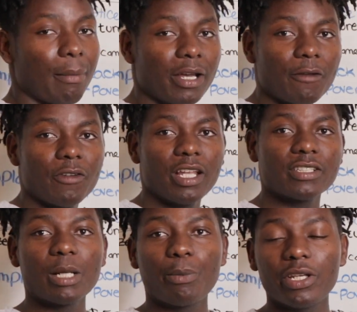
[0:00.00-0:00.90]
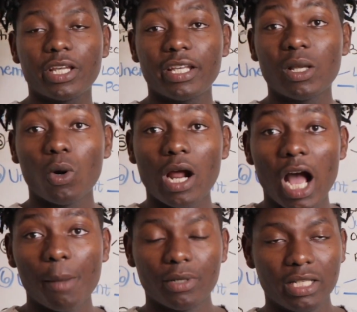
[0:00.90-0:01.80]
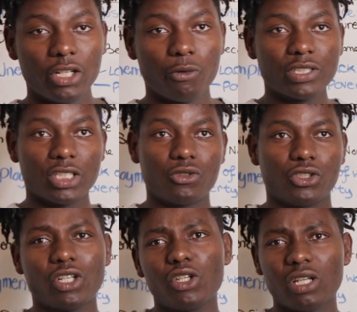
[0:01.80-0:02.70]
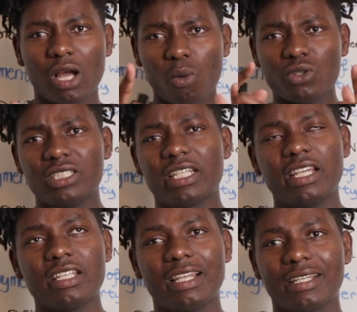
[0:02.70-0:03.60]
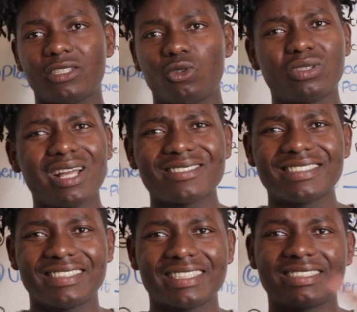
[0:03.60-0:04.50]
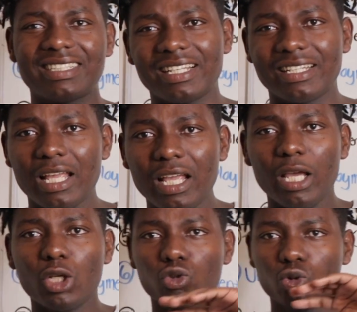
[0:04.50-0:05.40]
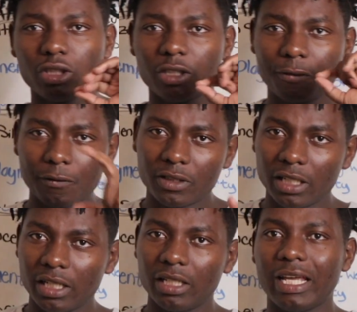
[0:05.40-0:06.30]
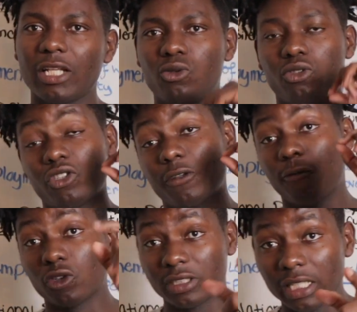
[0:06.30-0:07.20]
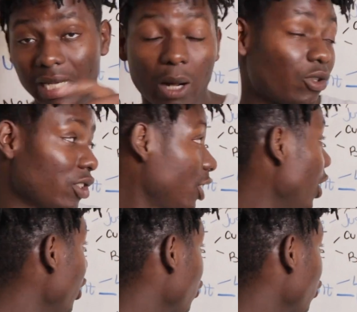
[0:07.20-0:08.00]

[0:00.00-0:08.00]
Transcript: I'm going to give you an example in Kenya what happened recently. So I was in Kenya like in 2016, 2015, and 2014. I was in Kenya.